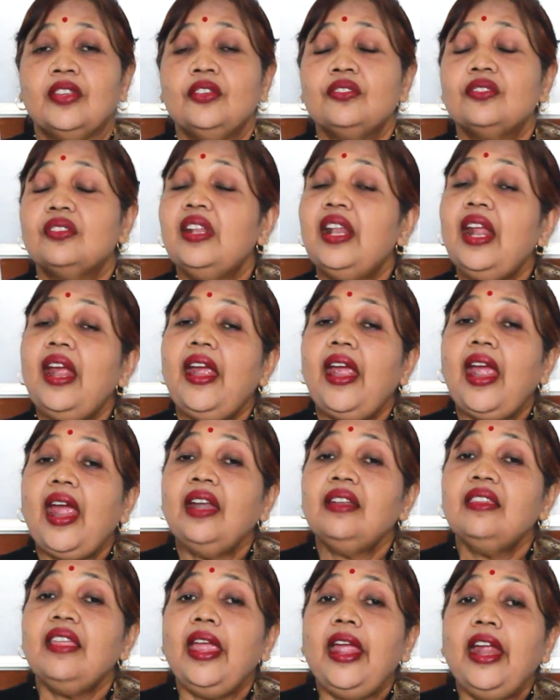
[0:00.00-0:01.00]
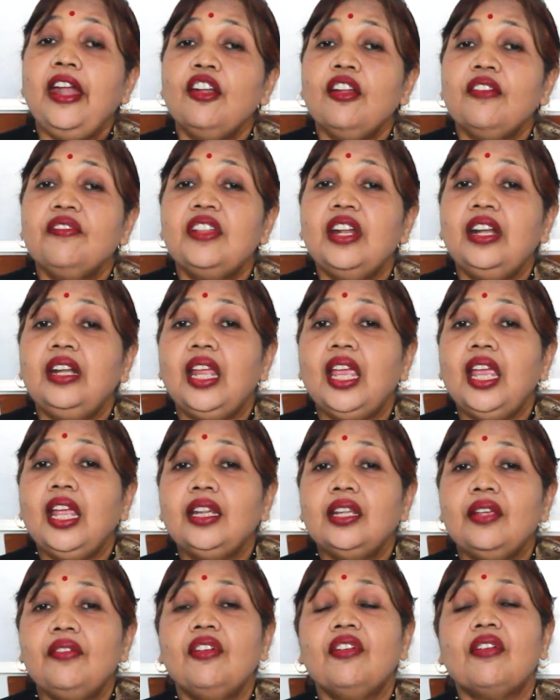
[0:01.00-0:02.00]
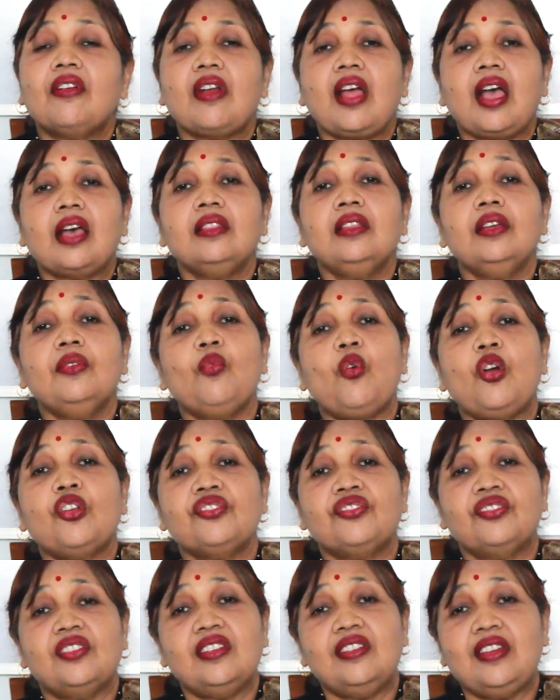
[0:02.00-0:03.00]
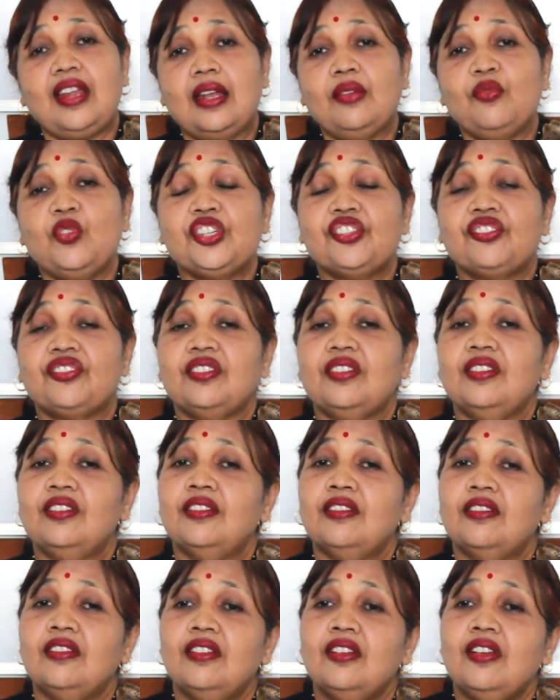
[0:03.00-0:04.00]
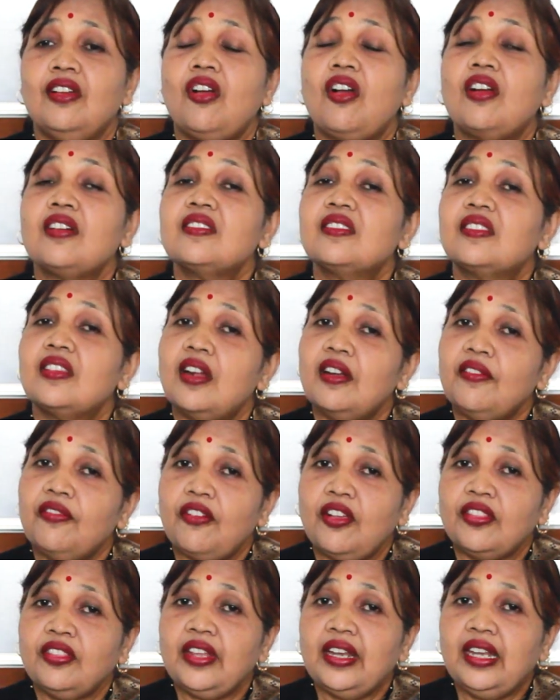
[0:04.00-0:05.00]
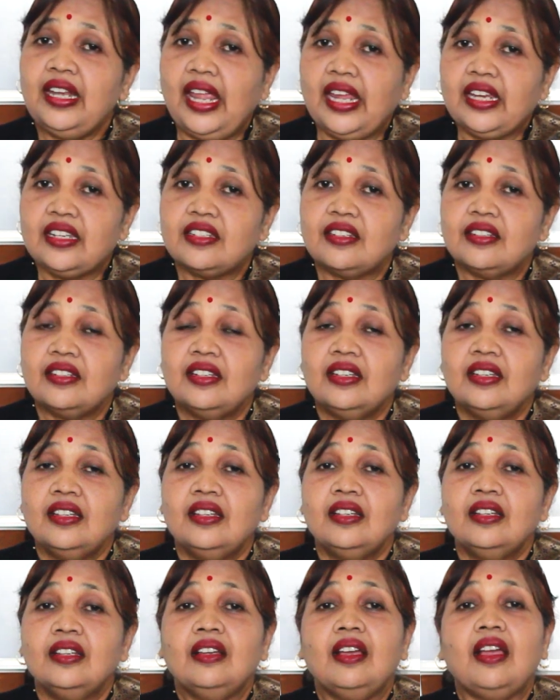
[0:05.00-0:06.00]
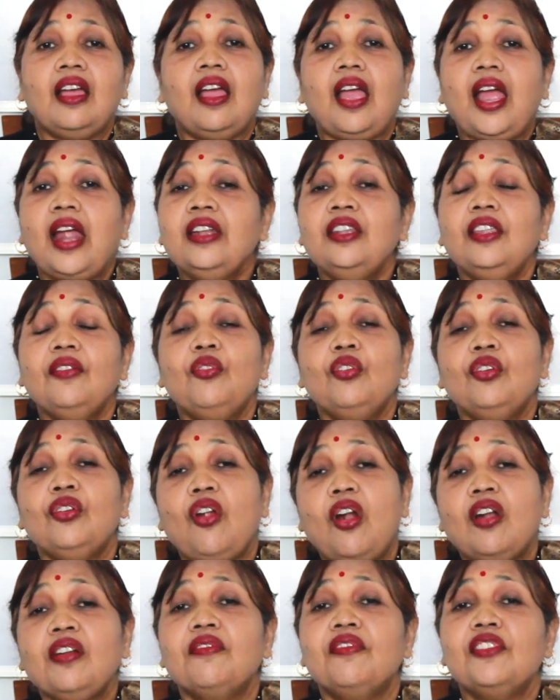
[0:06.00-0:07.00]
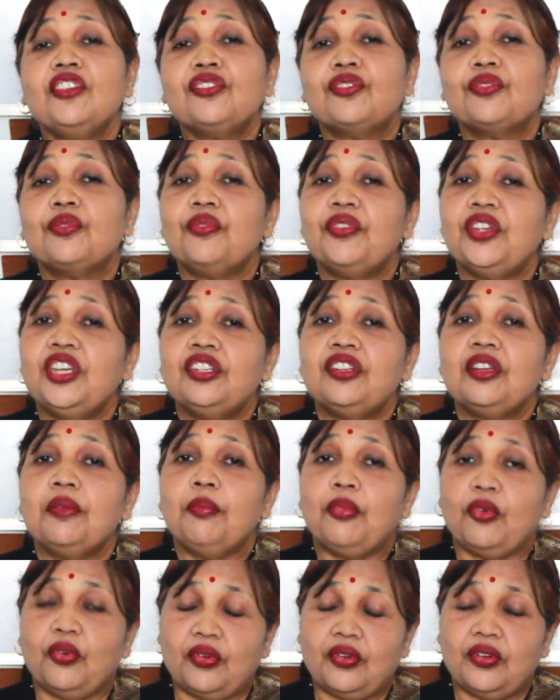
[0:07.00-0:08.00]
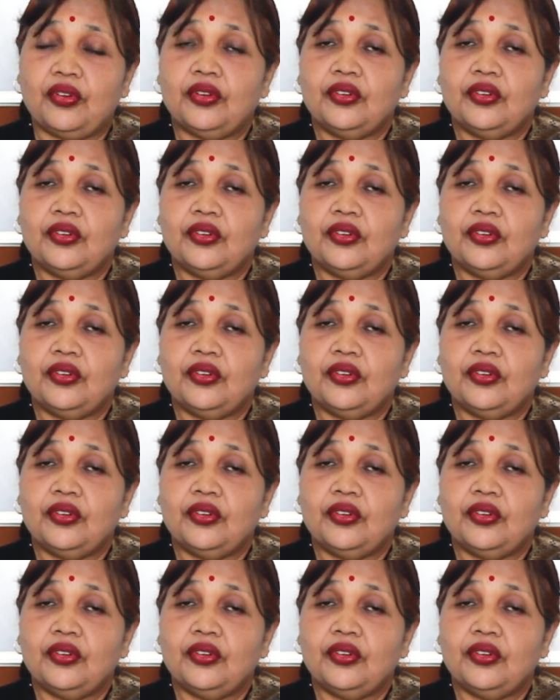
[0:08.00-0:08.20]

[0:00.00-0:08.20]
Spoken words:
So that at the end of the day they would rather watch the television or surf on the net, and they would not wish to read a book.